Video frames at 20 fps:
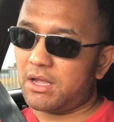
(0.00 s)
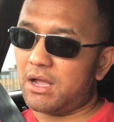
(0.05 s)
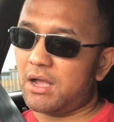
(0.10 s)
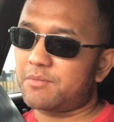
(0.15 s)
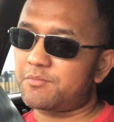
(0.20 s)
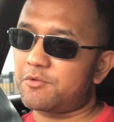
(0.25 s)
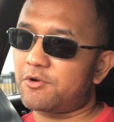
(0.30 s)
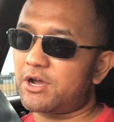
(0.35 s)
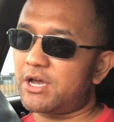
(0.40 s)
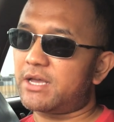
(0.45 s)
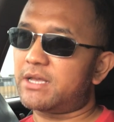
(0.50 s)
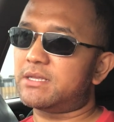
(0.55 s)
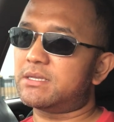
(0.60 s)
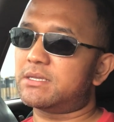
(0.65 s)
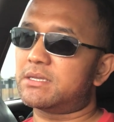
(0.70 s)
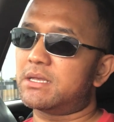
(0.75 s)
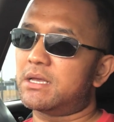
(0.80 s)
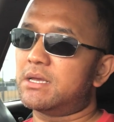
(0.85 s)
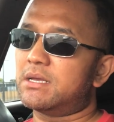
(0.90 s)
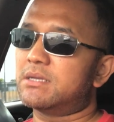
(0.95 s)

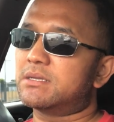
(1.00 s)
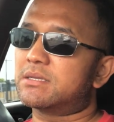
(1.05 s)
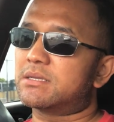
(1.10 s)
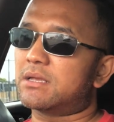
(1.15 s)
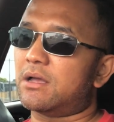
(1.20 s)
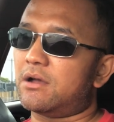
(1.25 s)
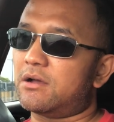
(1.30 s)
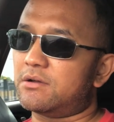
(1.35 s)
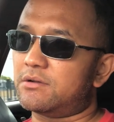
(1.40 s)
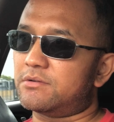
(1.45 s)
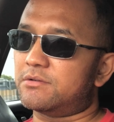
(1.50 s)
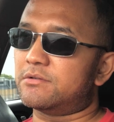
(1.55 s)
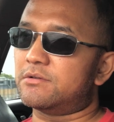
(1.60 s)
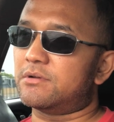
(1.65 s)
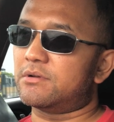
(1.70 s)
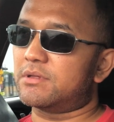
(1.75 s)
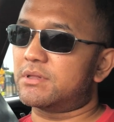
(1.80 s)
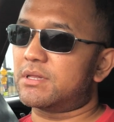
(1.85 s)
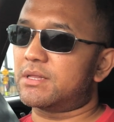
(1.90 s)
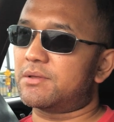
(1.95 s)
upways, so
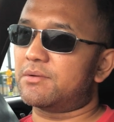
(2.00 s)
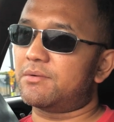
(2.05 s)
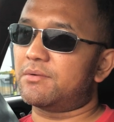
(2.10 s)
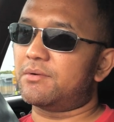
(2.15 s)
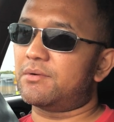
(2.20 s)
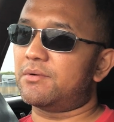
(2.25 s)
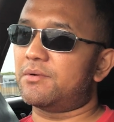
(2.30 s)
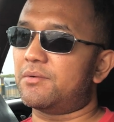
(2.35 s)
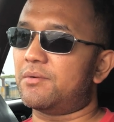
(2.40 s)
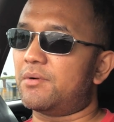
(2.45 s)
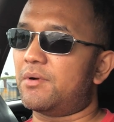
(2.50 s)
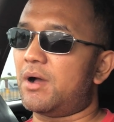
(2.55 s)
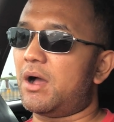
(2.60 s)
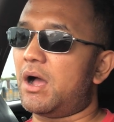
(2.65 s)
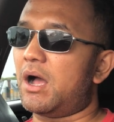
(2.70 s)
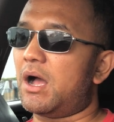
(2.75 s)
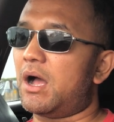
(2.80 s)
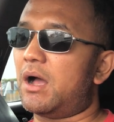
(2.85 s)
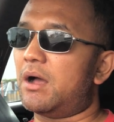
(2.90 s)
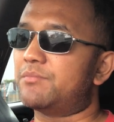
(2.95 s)

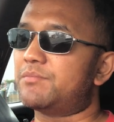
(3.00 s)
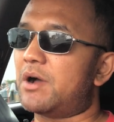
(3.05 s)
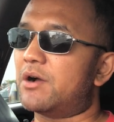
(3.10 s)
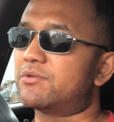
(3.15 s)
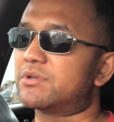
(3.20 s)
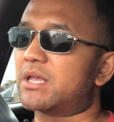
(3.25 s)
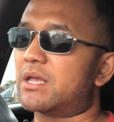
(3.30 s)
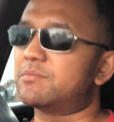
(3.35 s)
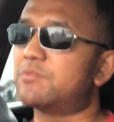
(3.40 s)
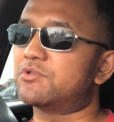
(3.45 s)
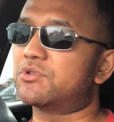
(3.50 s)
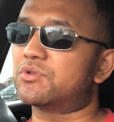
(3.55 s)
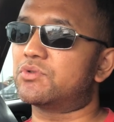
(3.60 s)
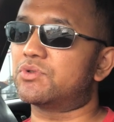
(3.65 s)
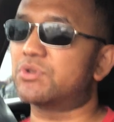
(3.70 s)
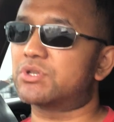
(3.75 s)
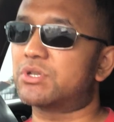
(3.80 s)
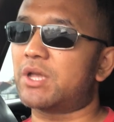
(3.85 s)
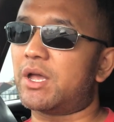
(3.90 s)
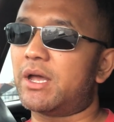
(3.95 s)
I was able to
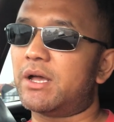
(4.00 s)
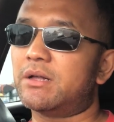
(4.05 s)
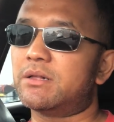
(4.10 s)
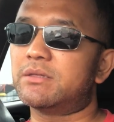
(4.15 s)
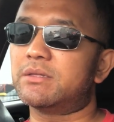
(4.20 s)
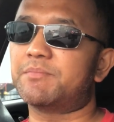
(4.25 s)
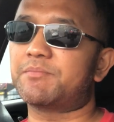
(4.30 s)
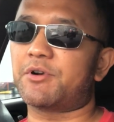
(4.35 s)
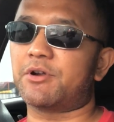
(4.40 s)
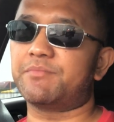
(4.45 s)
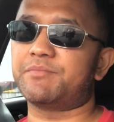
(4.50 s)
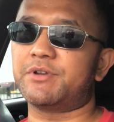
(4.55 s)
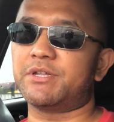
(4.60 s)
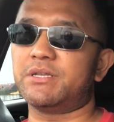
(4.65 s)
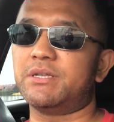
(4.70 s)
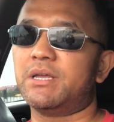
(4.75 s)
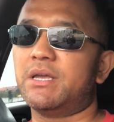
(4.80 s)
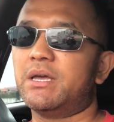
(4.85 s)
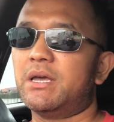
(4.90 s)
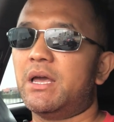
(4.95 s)
sell the
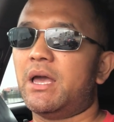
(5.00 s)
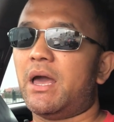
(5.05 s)
property